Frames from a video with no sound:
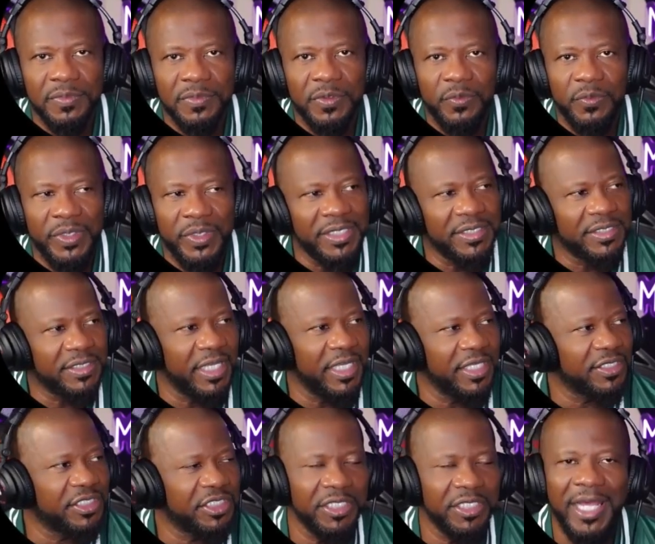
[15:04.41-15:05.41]
When they said
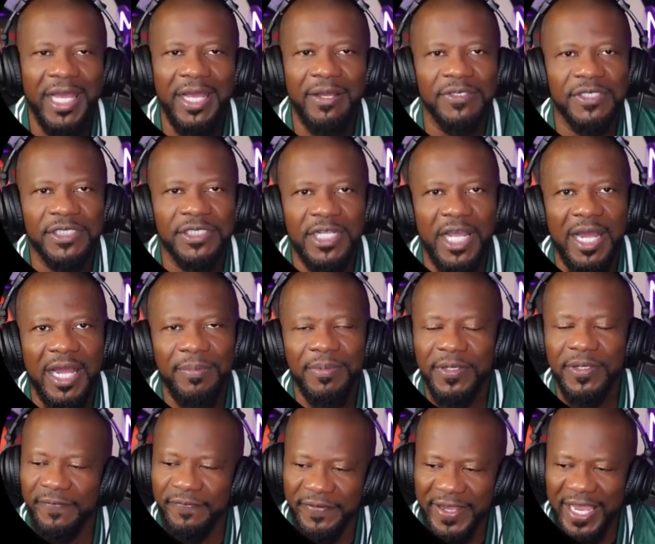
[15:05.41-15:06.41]
chill out, stop, the
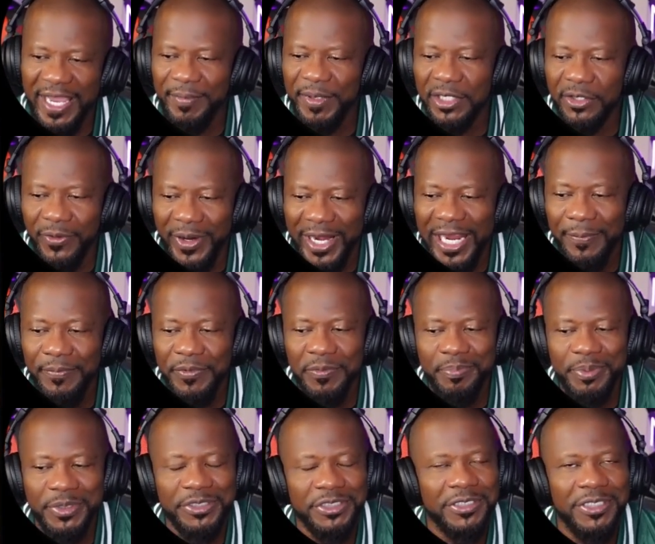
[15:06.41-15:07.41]
family grabbed you,
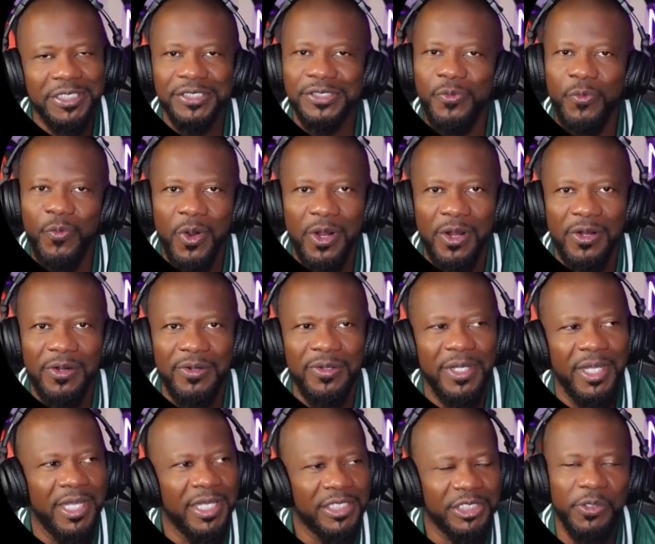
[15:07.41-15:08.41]
put you against the wall,
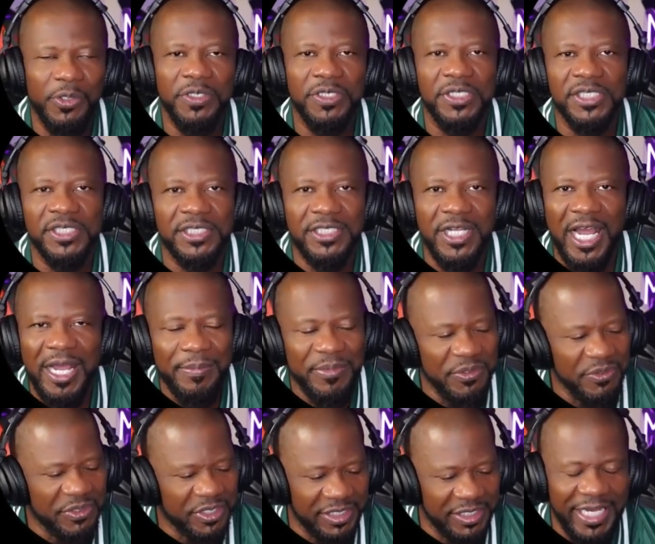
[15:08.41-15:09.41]
told you to stop, you
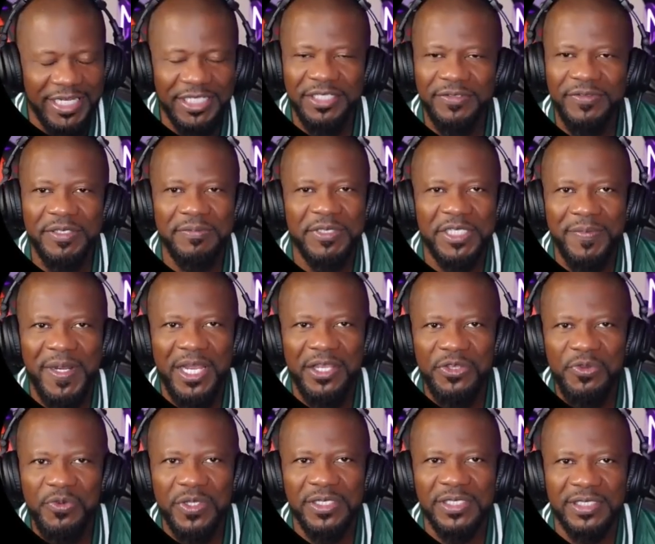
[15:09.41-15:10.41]
snatched them to my, you
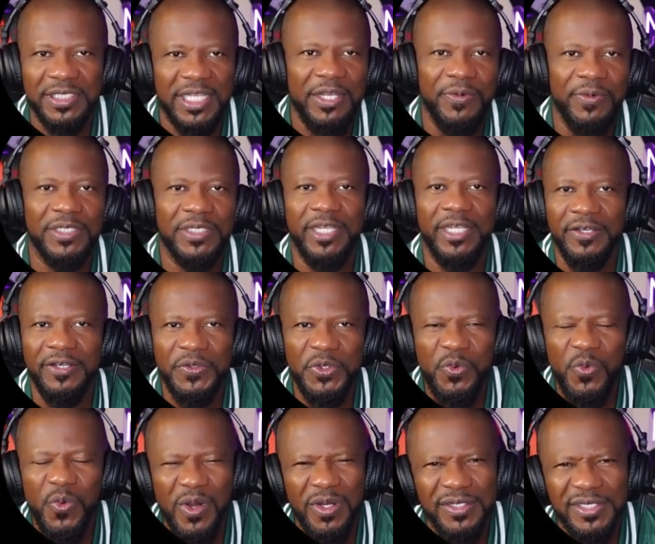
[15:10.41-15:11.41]
can say what the F you
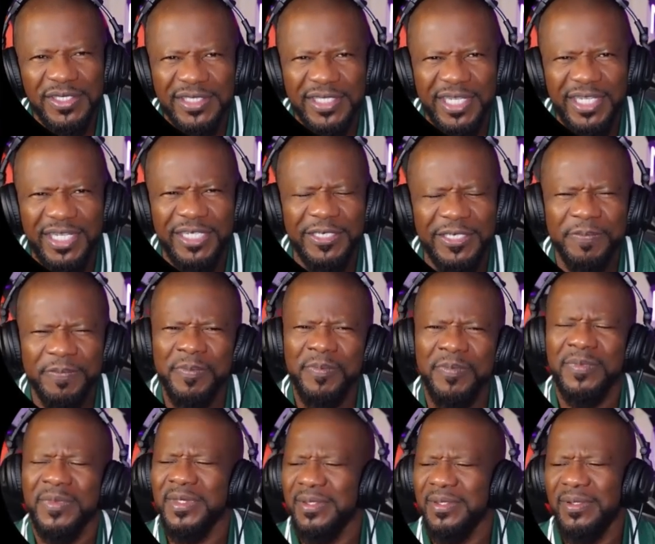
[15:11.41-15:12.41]
want to say.
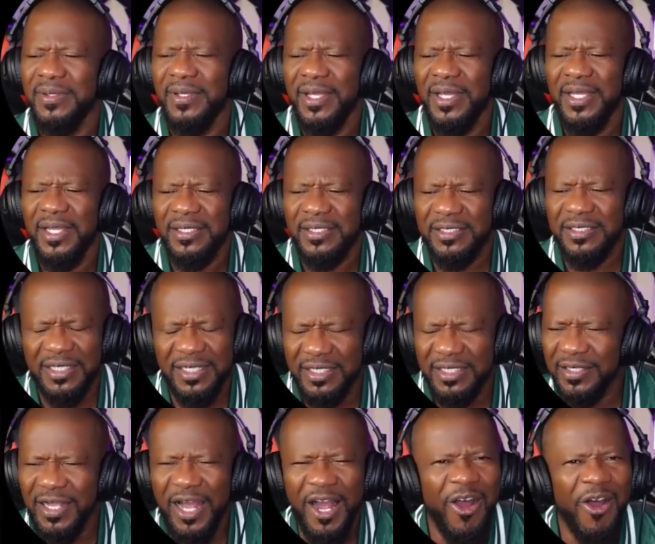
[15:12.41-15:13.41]

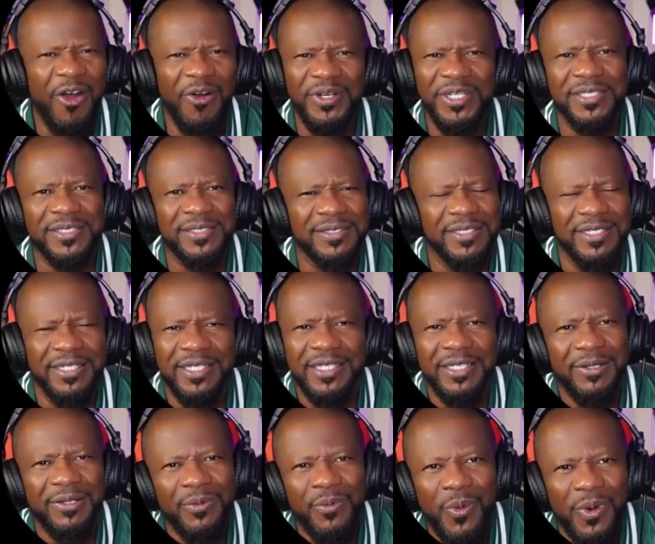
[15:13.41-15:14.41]
All this,
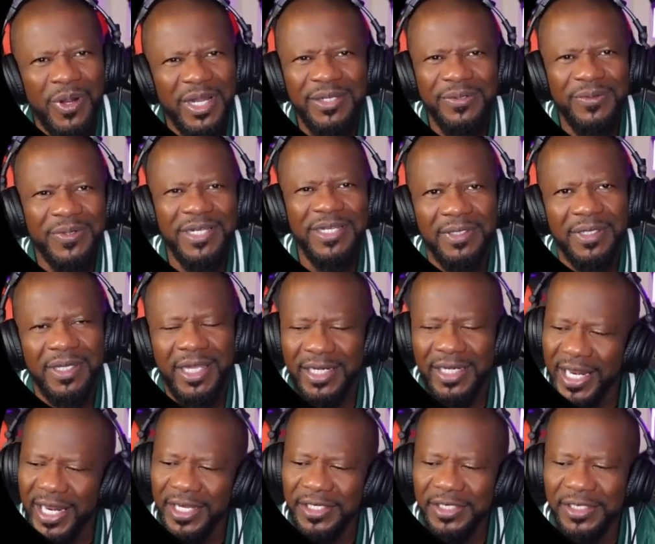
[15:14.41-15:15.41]
what, what? And
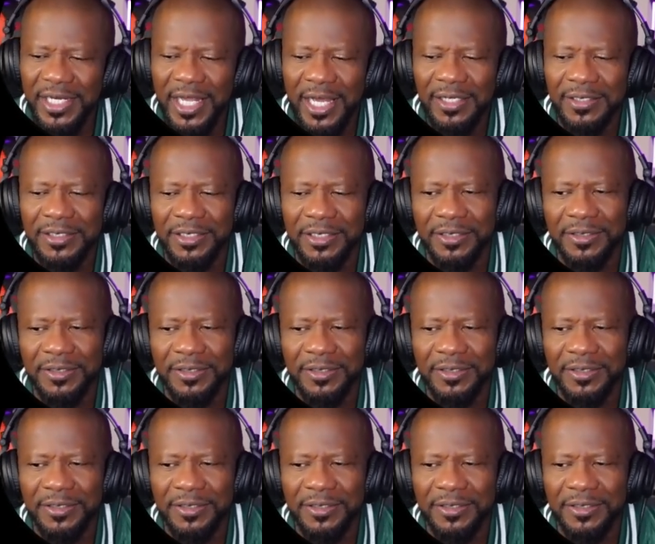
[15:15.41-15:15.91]
now you're locked up.